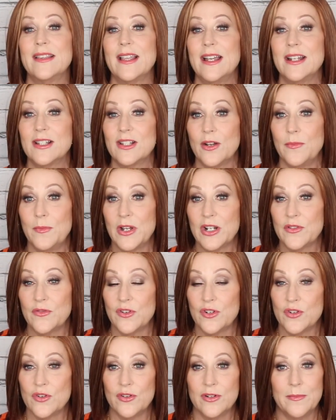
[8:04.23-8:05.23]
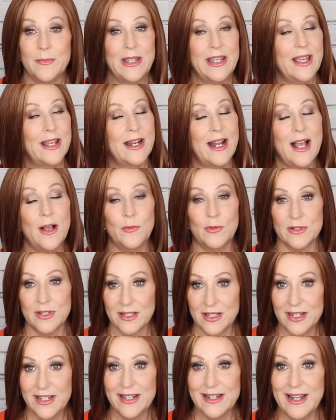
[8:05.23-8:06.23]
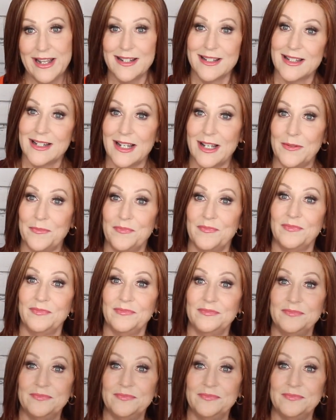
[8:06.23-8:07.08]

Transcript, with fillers: Thanks so much for joining me, and I will see you next time.